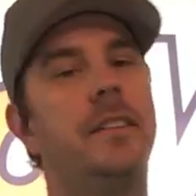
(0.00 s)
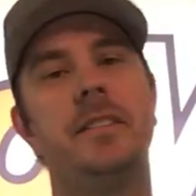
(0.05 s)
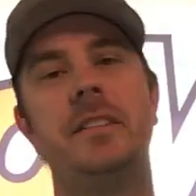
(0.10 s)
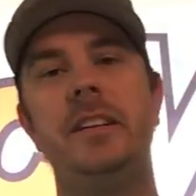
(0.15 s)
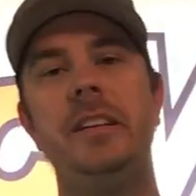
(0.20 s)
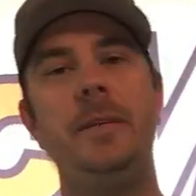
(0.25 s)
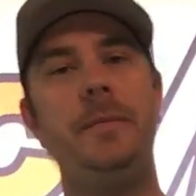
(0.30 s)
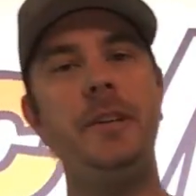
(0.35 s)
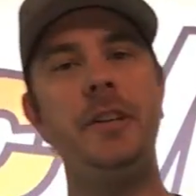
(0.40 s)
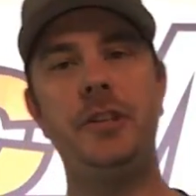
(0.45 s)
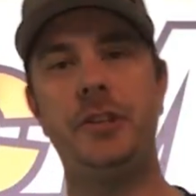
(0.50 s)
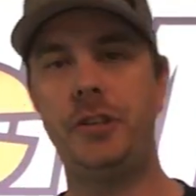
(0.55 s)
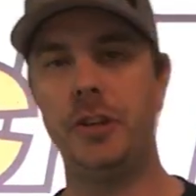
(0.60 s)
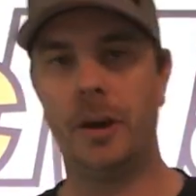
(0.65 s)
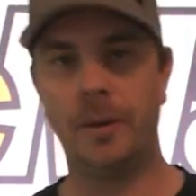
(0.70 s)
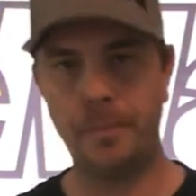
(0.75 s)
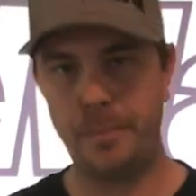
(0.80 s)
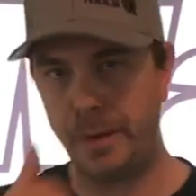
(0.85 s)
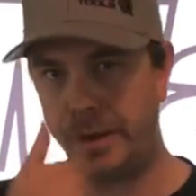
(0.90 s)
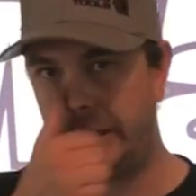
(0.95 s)
it doesn't need to be
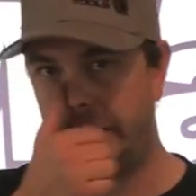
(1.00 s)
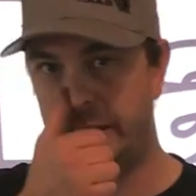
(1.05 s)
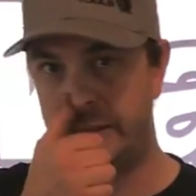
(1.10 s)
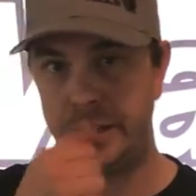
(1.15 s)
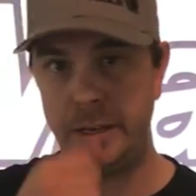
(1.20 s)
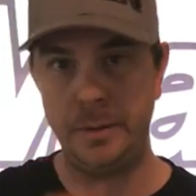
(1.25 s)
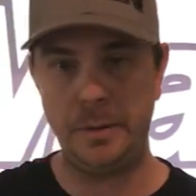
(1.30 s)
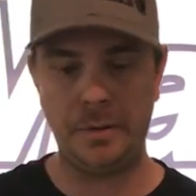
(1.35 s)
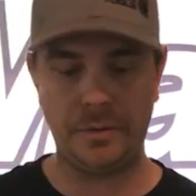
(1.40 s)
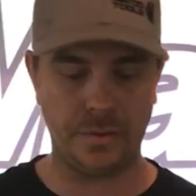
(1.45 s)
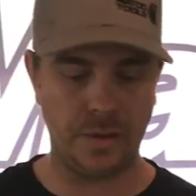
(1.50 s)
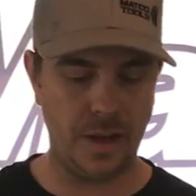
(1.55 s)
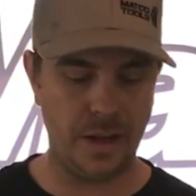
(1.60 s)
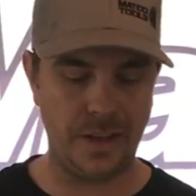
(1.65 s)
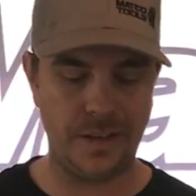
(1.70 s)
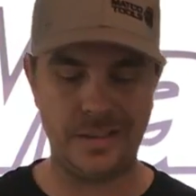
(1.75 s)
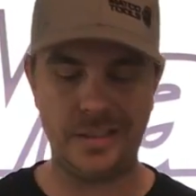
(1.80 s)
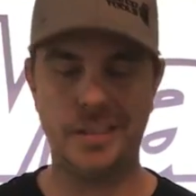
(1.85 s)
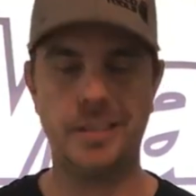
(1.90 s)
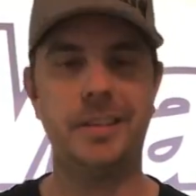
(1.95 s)
jumping, it doesn't need to be
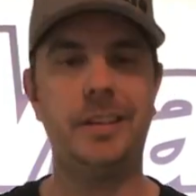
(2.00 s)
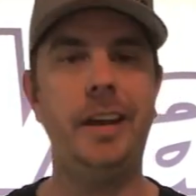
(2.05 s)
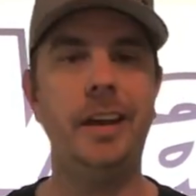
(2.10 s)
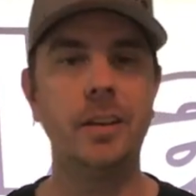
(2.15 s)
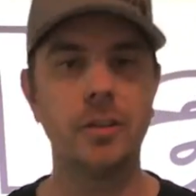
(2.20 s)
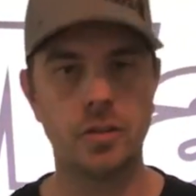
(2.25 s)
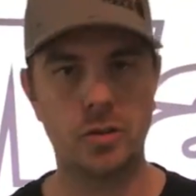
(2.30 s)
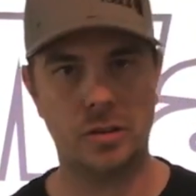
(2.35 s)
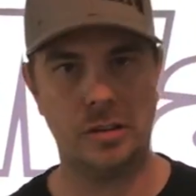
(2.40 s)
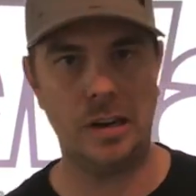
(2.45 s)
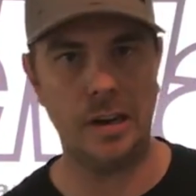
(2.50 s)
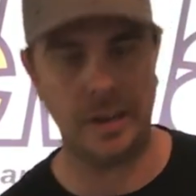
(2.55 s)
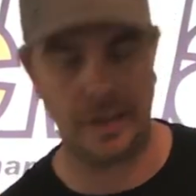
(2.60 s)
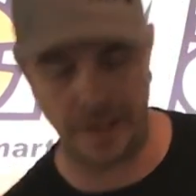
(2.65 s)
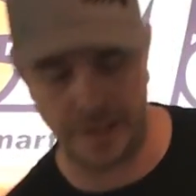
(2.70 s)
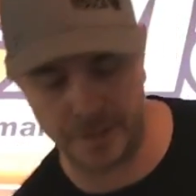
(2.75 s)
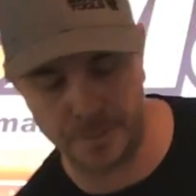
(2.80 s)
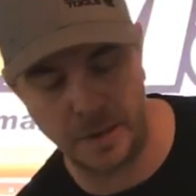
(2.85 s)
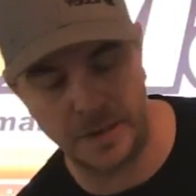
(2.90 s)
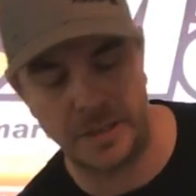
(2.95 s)
flying. It's a scale
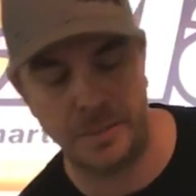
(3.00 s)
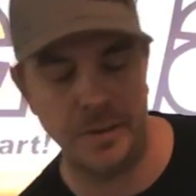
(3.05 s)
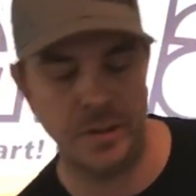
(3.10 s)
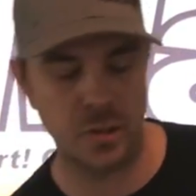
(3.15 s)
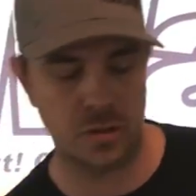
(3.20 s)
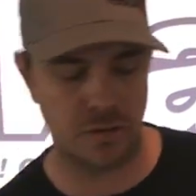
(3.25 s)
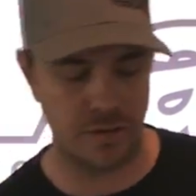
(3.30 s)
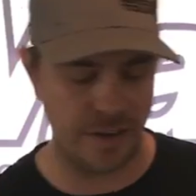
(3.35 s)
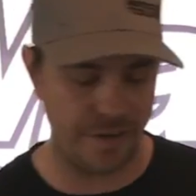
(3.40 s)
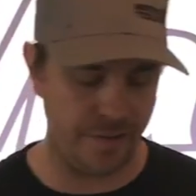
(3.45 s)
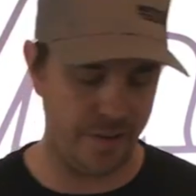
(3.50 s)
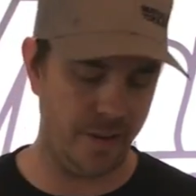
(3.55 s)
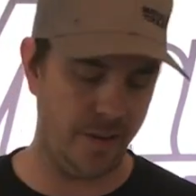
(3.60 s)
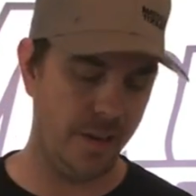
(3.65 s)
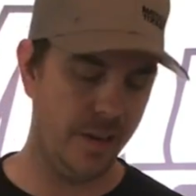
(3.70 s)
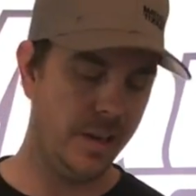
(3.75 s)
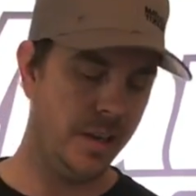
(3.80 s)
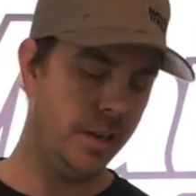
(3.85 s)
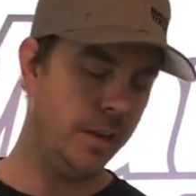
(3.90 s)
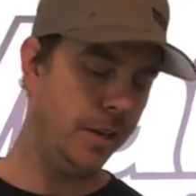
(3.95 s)
truck, it's meant to be driven.
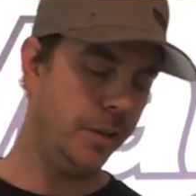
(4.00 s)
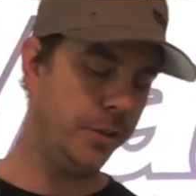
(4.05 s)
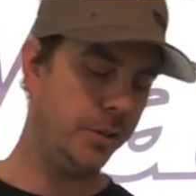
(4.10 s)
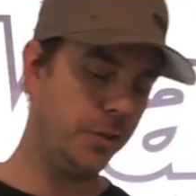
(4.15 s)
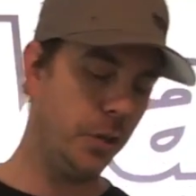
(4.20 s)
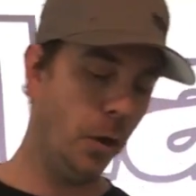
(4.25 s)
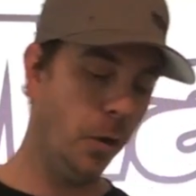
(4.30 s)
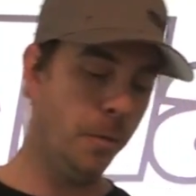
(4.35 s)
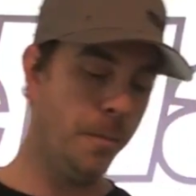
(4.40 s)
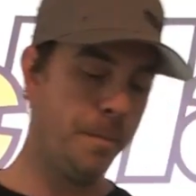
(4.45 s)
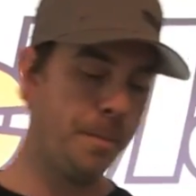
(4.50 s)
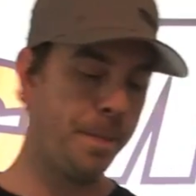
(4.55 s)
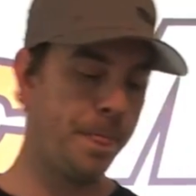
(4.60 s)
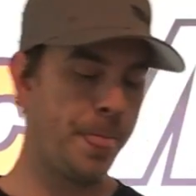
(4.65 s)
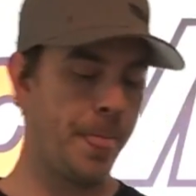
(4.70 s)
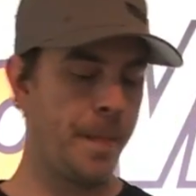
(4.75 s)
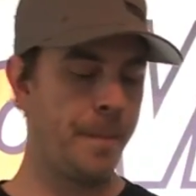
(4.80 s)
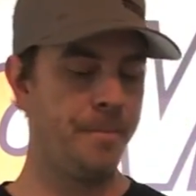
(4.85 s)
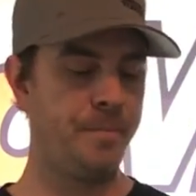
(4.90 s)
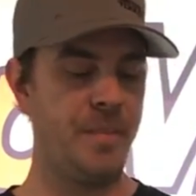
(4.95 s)

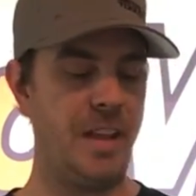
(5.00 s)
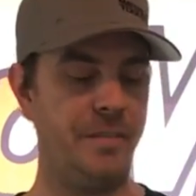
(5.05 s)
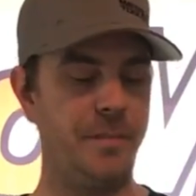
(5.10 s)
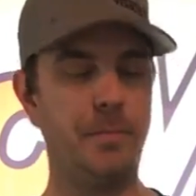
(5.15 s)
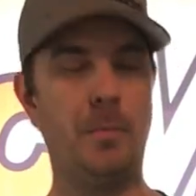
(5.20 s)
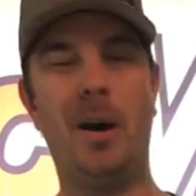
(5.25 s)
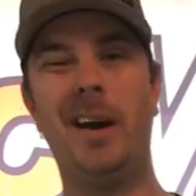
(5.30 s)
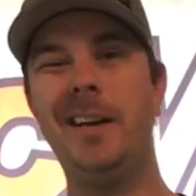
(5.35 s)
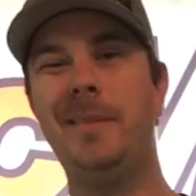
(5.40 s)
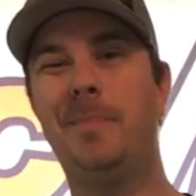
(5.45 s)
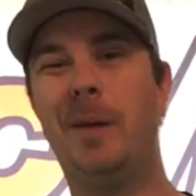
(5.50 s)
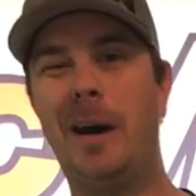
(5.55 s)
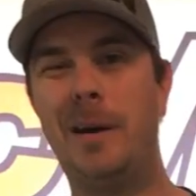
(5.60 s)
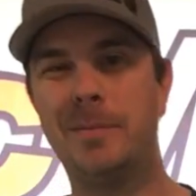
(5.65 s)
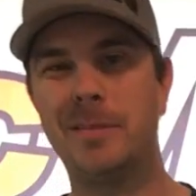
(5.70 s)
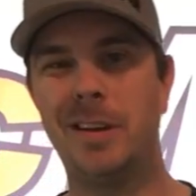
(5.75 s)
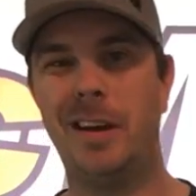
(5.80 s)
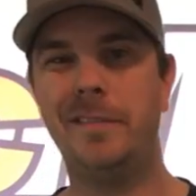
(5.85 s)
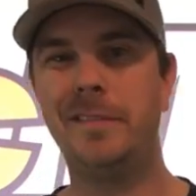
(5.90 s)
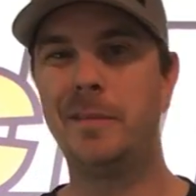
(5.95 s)
So, if the body
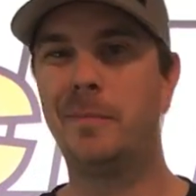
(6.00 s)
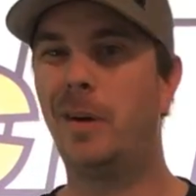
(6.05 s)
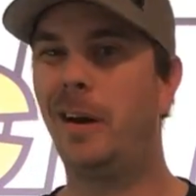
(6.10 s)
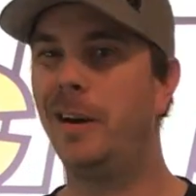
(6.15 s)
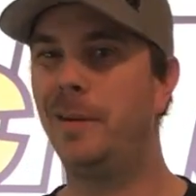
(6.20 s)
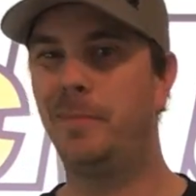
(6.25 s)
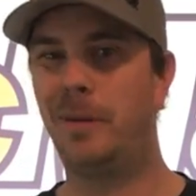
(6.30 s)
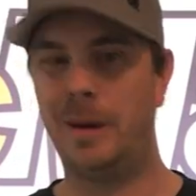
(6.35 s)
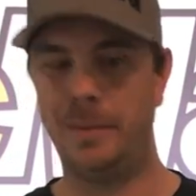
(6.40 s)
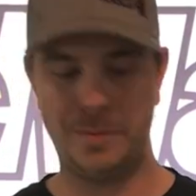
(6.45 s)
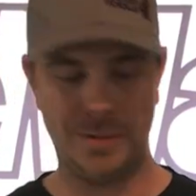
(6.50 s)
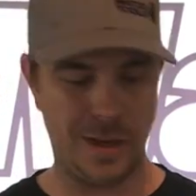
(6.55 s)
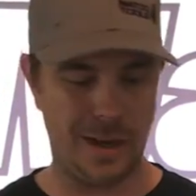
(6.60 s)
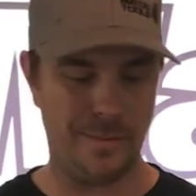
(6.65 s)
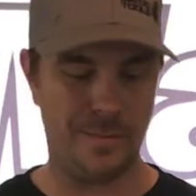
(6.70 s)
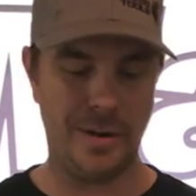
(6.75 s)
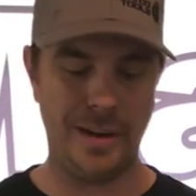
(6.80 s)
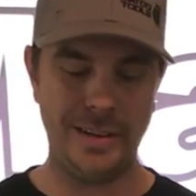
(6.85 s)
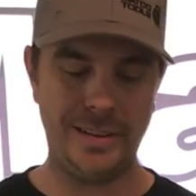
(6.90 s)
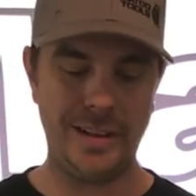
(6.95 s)
pops off, the body pops
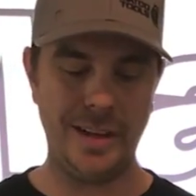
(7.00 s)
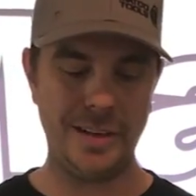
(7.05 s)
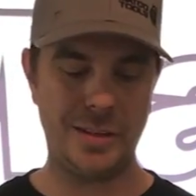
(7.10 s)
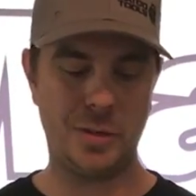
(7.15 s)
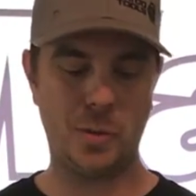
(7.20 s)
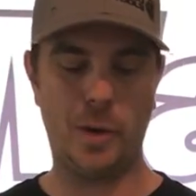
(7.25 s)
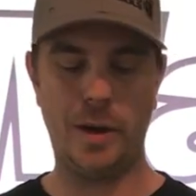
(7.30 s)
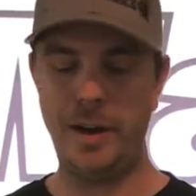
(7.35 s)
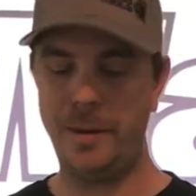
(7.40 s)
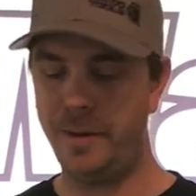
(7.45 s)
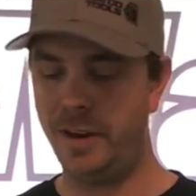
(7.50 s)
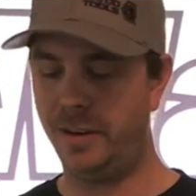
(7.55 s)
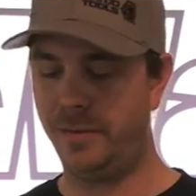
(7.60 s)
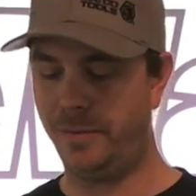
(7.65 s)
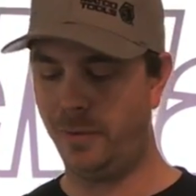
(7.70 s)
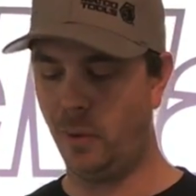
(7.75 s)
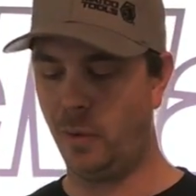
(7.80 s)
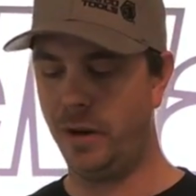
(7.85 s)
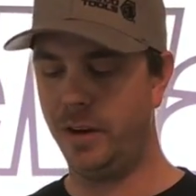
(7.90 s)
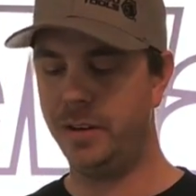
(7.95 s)
off. But it takes quite a bit
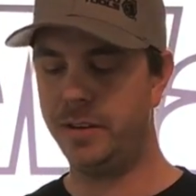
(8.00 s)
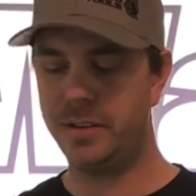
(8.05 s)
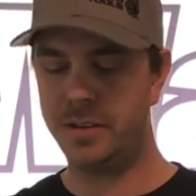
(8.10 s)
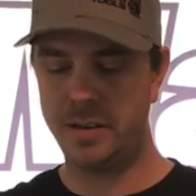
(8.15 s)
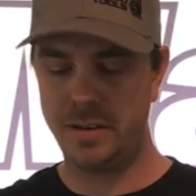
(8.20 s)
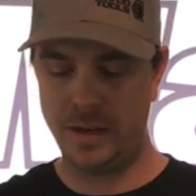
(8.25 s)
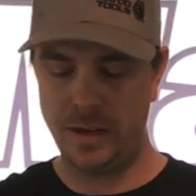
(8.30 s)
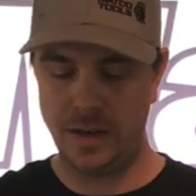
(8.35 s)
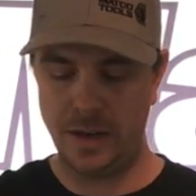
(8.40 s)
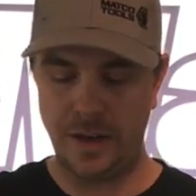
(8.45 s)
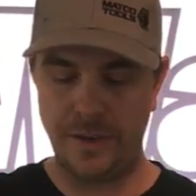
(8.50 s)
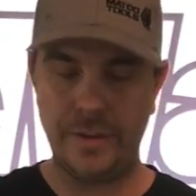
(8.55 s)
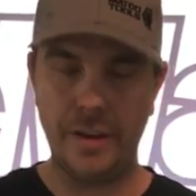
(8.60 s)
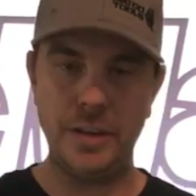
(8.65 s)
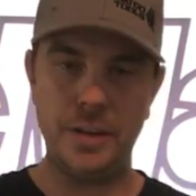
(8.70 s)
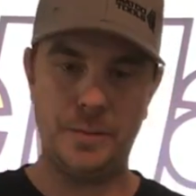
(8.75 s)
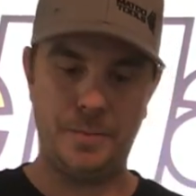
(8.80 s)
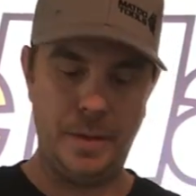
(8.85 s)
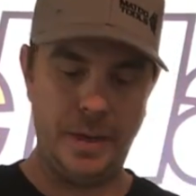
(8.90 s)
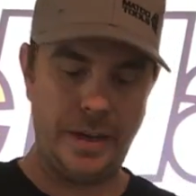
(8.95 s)
of force. If
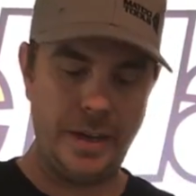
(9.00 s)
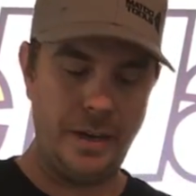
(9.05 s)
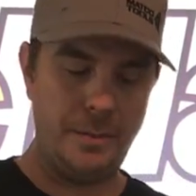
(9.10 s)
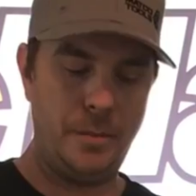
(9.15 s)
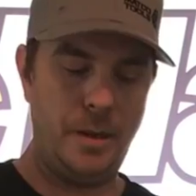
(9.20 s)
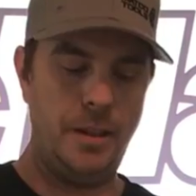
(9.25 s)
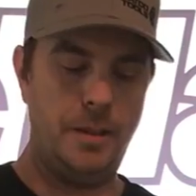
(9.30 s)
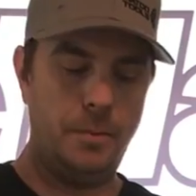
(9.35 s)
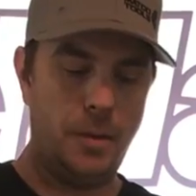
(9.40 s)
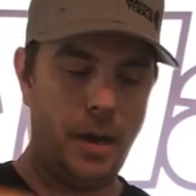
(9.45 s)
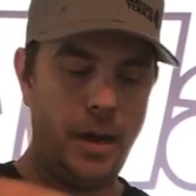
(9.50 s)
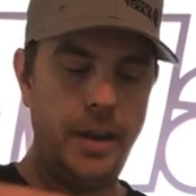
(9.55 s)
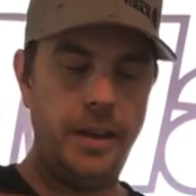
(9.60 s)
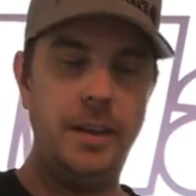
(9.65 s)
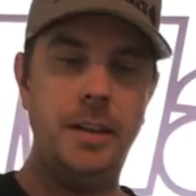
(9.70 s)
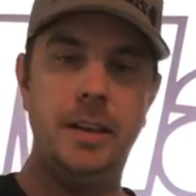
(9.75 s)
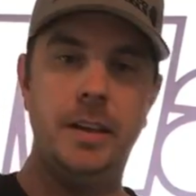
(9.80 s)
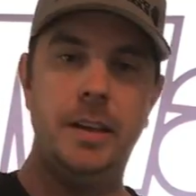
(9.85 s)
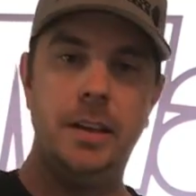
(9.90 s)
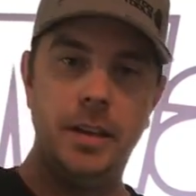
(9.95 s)
I just pick it up by the
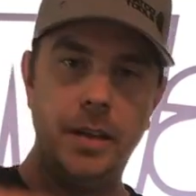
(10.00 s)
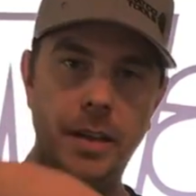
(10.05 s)
body,